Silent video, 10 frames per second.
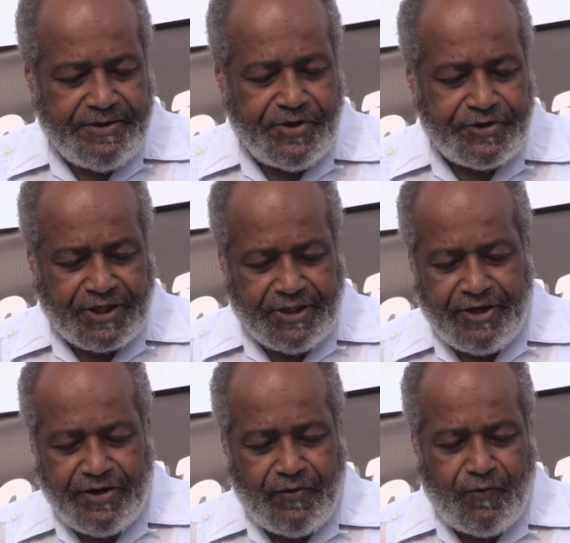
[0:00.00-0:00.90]

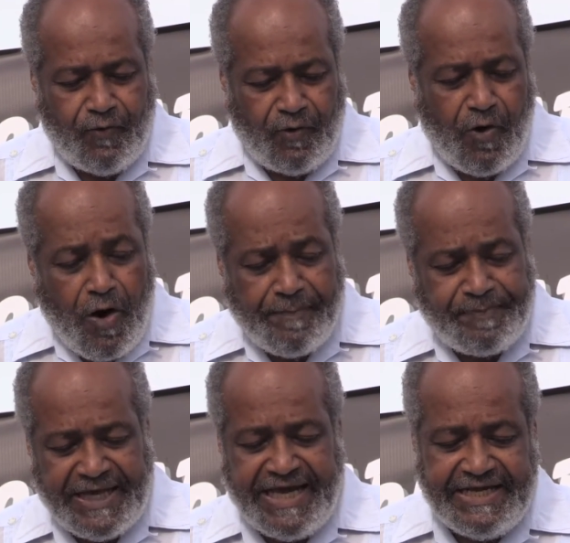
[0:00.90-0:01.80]
nuclear war
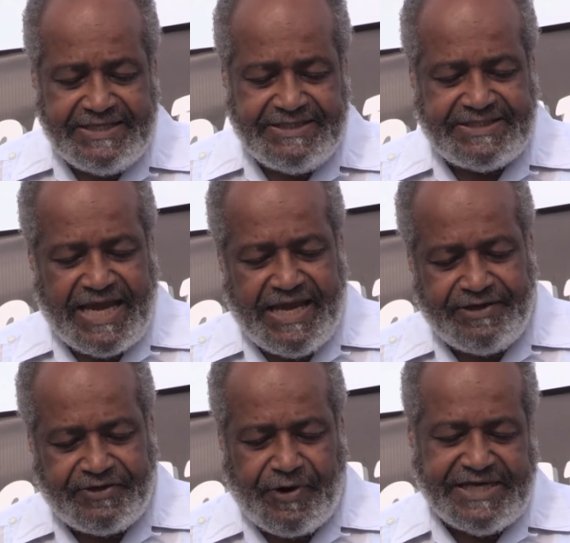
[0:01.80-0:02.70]
plans,
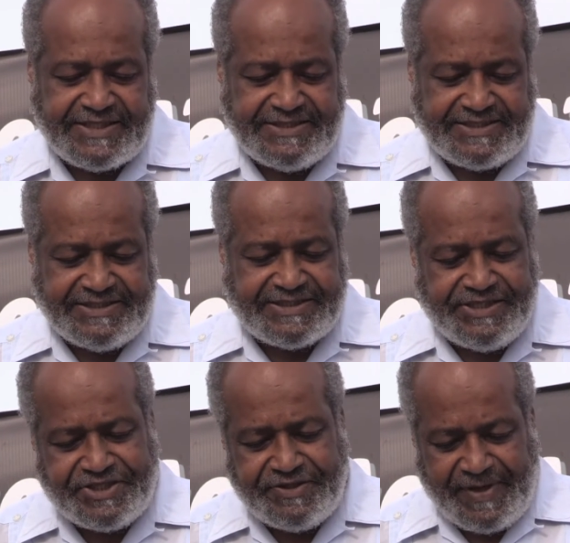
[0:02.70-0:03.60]
and crisis
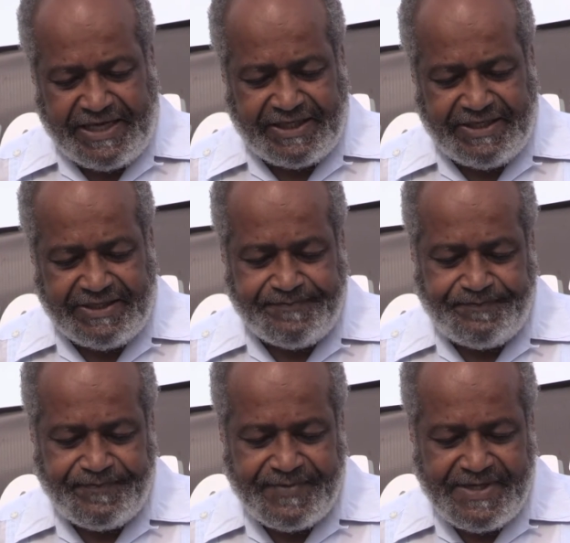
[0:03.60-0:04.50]
decision making.
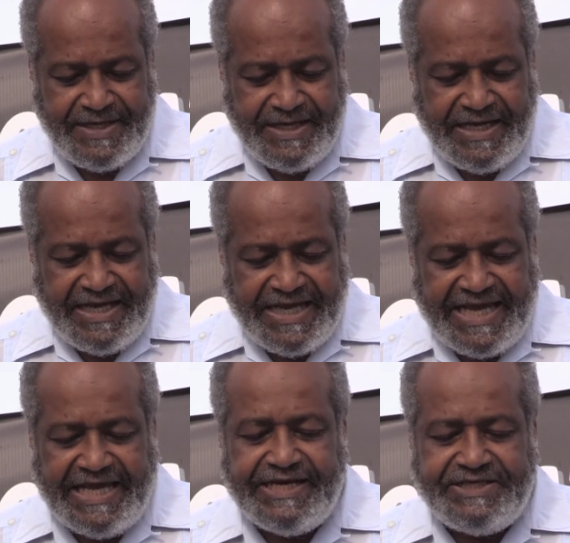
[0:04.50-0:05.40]

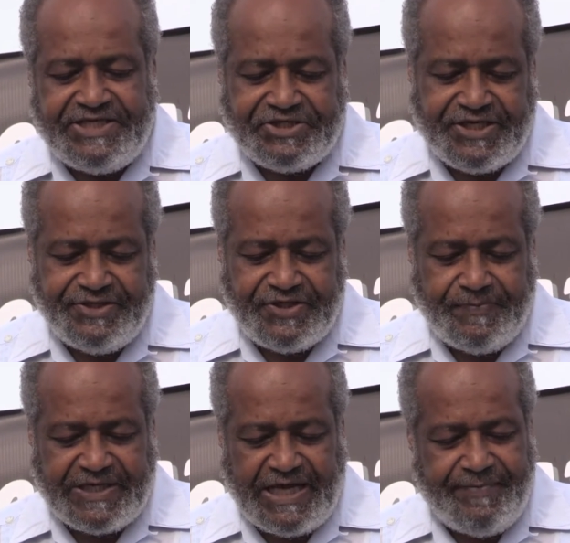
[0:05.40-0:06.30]
In addition
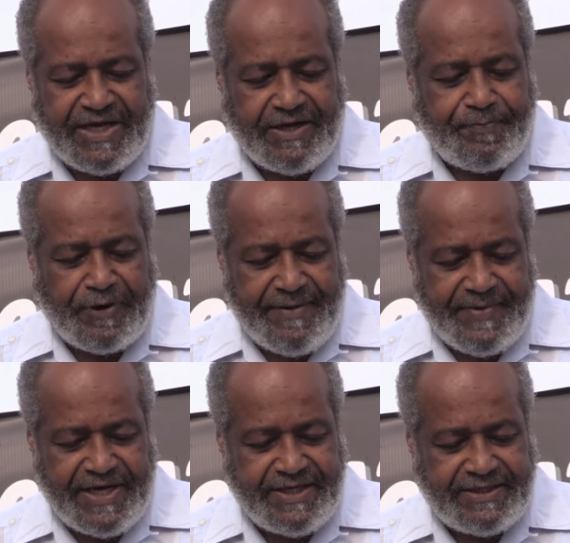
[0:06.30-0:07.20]
to becoming a
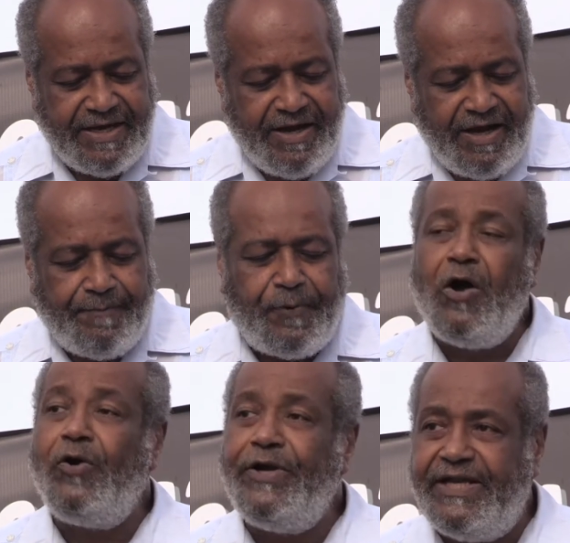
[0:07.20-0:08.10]
prominent
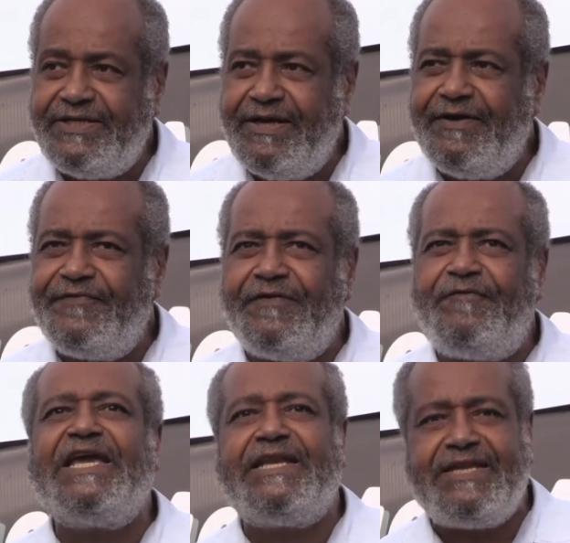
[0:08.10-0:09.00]
opponent of the
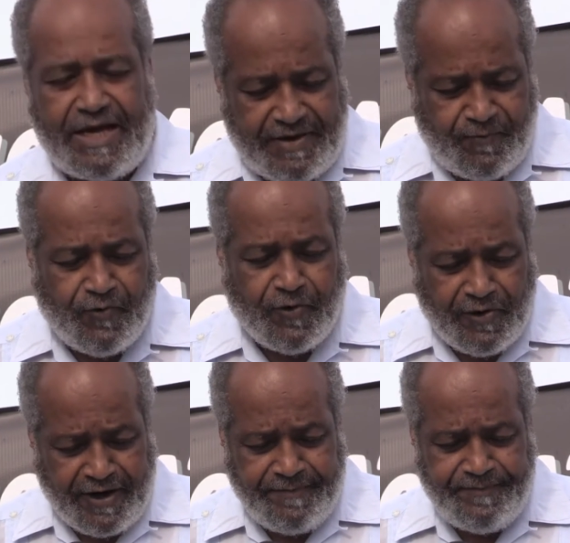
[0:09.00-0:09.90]
Vietnam
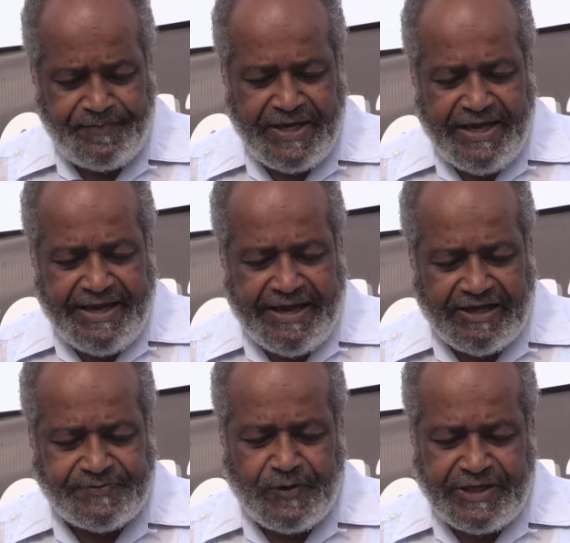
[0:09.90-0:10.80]
War,
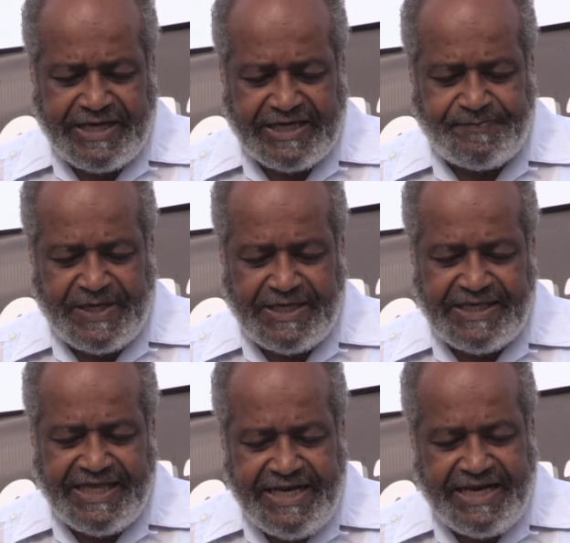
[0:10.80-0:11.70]
Ellsberg has been a
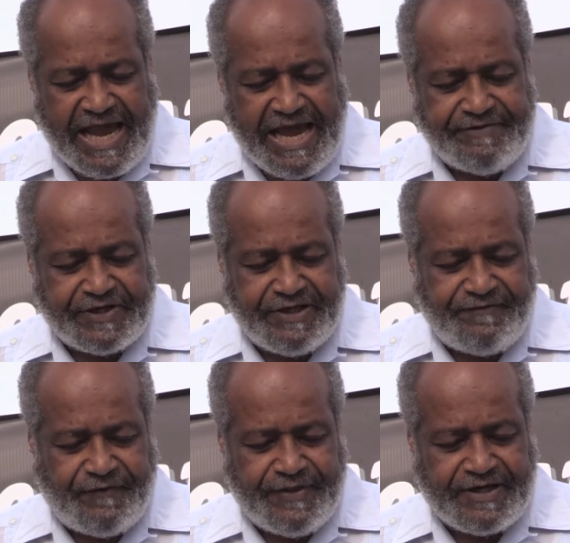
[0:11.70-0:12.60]
leading
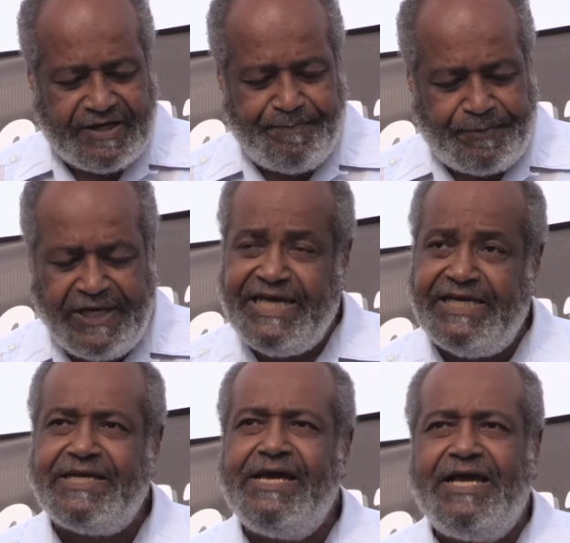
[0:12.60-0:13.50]
advocate for the
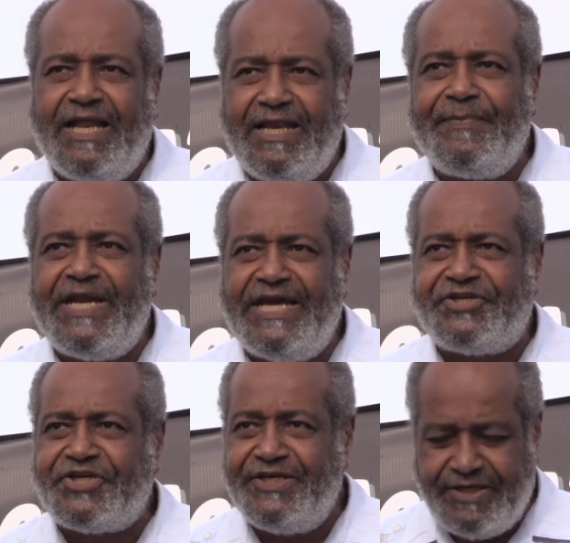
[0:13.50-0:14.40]
complete
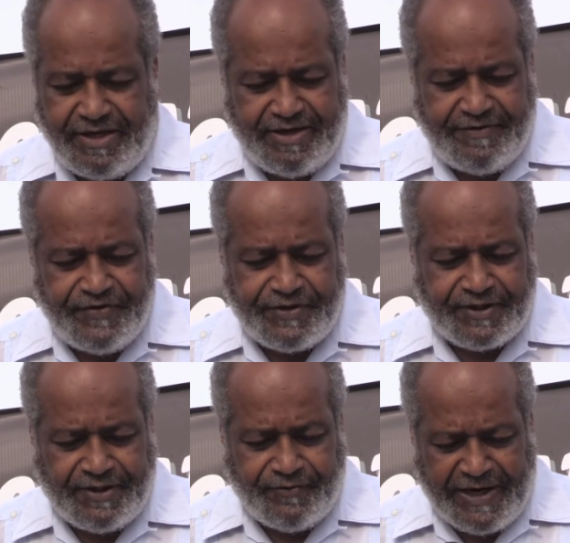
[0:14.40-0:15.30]
elimination of
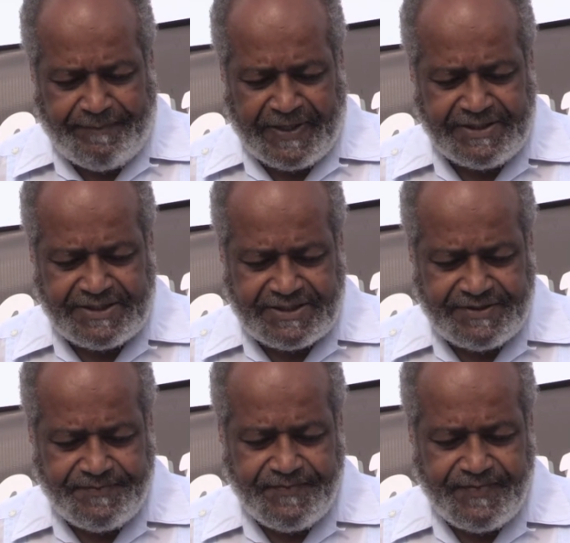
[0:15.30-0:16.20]
nuclear
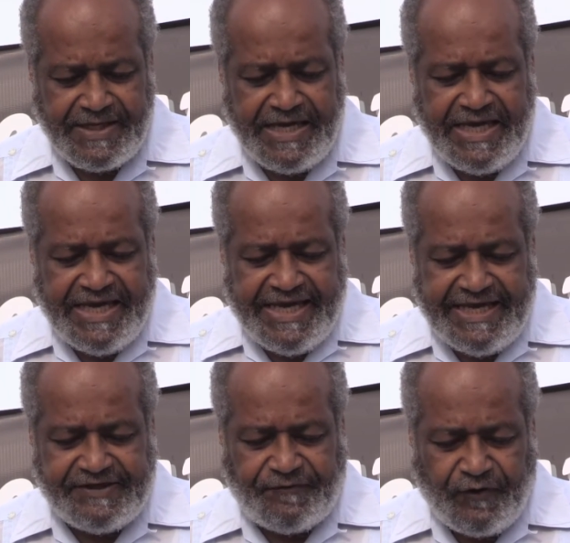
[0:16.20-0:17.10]
weapons.
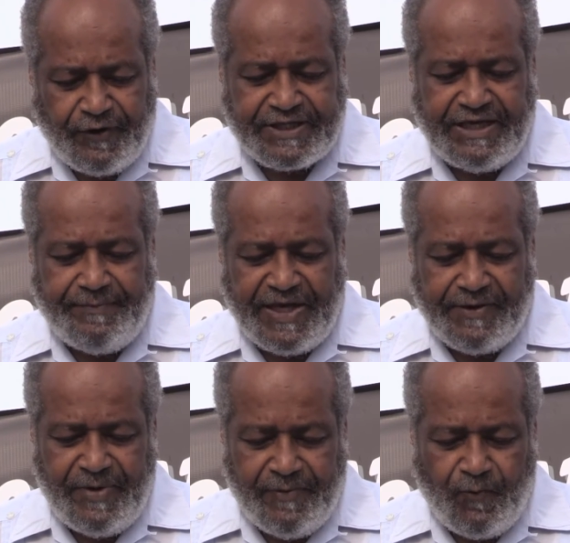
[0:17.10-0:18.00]
His
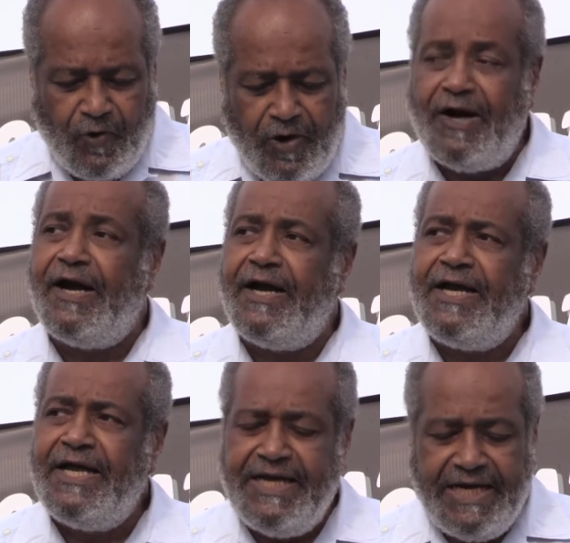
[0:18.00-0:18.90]
forthcoming
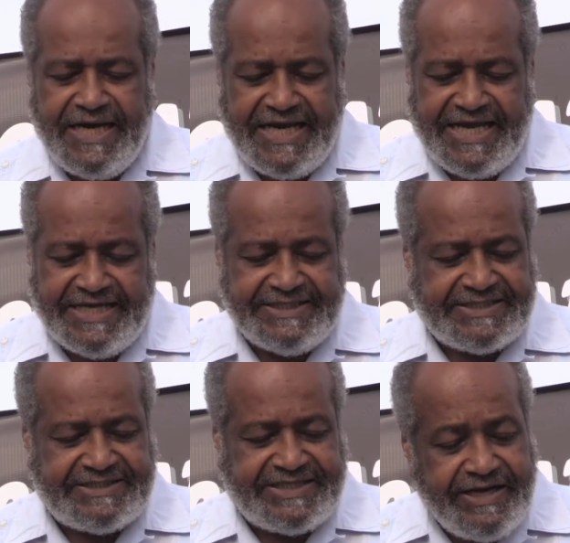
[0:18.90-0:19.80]
memoir
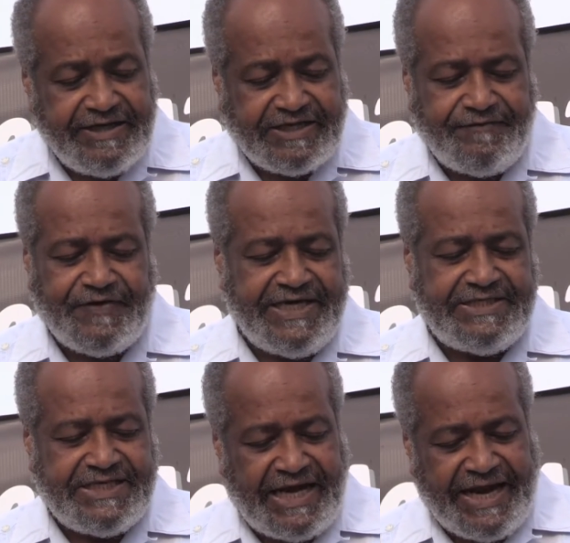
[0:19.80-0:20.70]
is
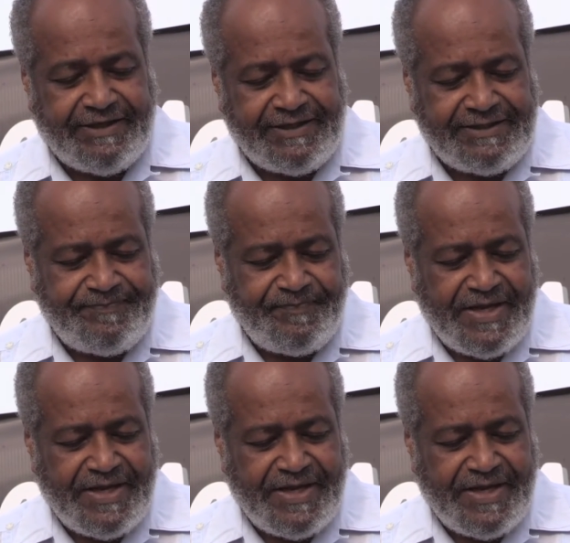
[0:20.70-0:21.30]
tentatively titled